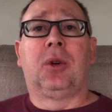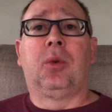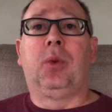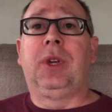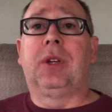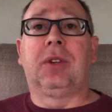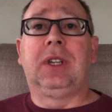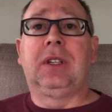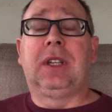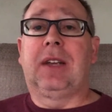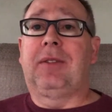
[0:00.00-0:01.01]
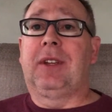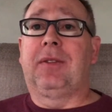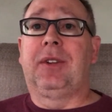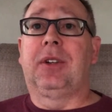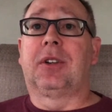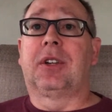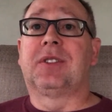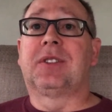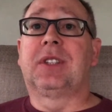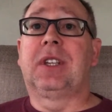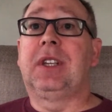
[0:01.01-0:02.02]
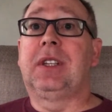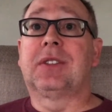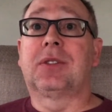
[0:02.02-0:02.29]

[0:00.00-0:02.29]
We don't need to have that fear because He is